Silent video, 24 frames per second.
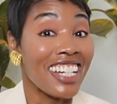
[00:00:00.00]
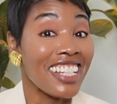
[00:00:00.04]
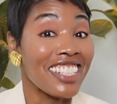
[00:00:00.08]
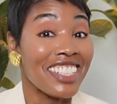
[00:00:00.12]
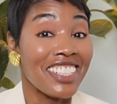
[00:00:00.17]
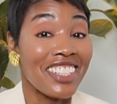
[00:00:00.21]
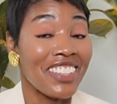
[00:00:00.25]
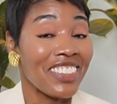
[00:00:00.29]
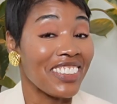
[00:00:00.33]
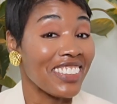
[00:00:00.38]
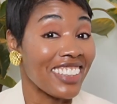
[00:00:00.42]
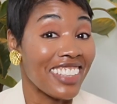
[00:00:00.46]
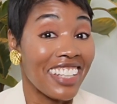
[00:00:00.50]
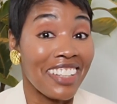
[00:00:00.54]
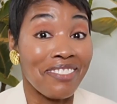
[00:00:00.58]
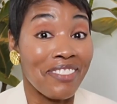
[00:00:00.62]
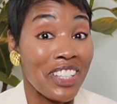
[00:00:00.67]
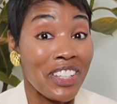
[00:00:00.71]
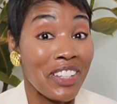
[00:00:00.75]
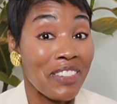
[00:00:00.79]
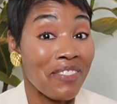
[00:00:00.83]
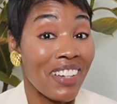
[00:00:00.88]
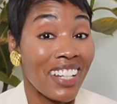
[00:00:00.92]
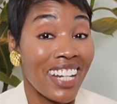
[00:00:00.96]
joke that
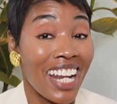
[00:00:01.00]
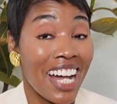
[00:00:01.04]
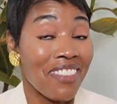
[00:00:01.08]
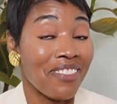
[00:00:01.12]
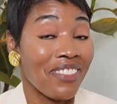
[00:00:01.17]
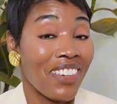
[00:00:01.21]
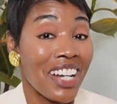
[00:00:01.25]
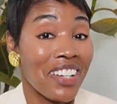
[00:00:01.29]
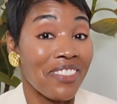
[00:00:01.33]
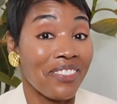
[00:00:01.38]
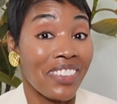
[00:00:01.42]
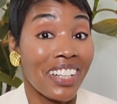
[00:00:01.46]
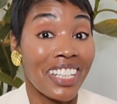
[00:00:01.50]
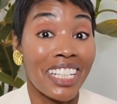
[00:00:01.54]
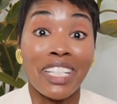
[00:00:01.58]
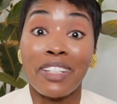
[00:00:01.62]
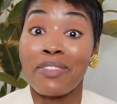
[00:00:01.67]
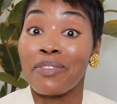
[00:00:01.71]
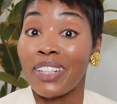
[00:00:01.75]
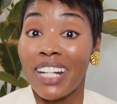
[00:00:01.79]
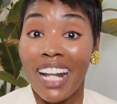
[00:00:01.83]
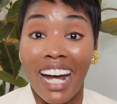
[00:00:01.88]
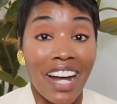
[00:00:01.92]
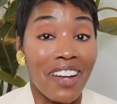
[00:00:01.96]
you may not find funny,
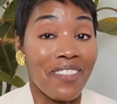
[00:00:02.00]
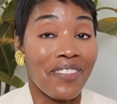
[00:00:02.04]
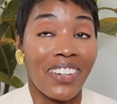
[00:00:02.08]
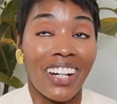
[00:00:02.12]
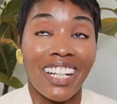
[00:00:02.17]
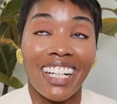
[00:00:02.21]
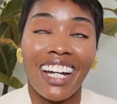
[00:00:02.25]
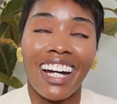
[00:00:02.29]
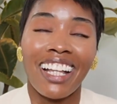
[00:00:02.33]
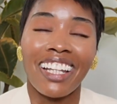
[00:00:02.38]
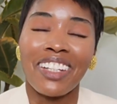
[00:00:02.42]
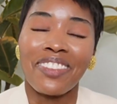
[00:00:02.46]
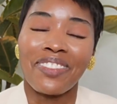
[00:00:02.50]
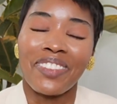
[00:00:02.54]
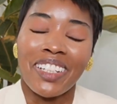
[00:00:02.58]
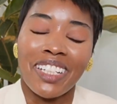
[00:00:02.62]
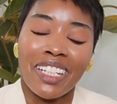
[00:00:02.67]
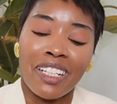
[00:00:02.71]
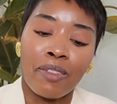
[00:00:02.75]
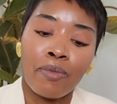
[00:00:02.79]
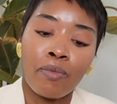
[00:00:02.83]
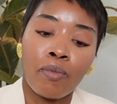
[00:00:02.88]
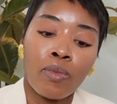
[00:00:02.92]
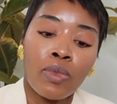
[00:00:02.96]
but I find hella
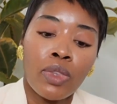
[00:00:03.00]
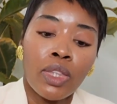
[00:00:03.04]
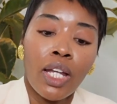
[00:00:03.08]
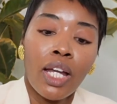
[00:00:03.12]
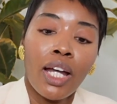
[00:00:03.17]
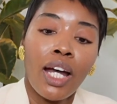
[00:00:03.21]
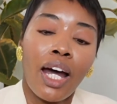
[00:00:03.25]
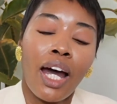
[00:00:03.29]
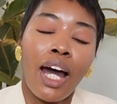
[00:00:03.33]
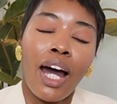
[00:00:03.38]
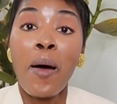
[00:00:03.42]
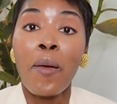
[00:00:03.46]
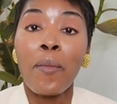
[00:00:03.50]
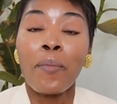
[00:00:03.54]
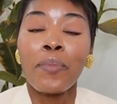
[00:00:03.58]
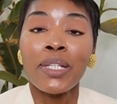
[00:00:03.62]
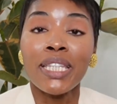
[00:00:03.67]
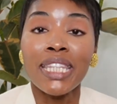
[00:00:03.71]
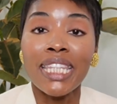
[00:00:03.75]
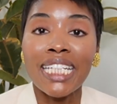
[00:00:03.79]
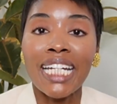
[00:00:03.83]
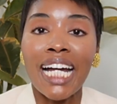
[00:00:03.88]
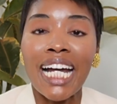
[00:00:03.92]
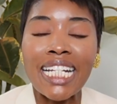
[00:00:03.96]
funny.
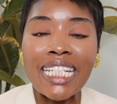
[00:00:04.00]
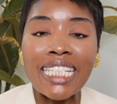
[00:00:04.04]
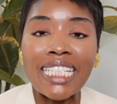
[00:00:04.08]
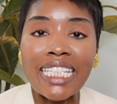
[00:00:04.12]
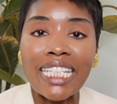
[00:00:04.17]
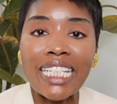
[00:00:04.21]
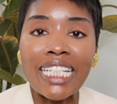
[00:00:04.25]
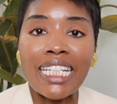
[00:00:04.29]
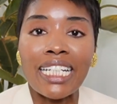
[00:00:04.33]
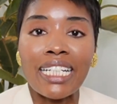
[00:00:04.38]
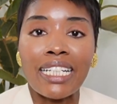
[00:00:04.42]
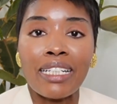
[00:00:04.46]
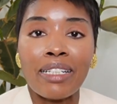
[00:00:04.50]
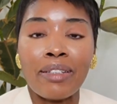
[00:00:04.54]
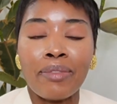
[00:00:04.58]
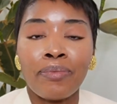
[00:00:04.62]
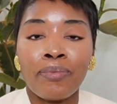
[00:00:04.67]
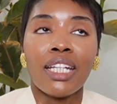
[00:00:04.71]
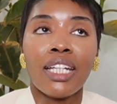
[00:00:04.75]
But the idea